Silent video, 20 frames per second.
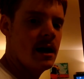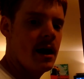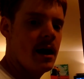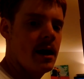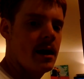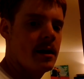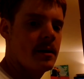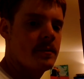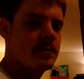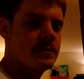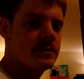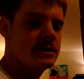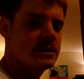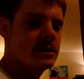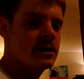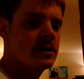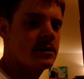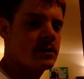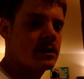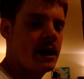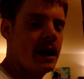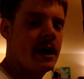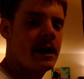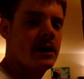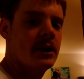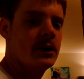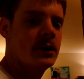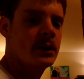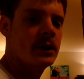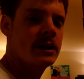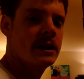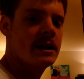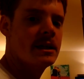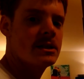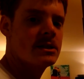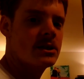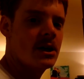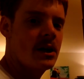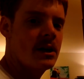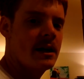Um, still kind of new at
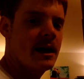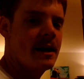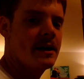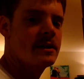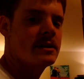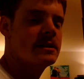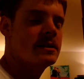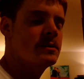this, starting out.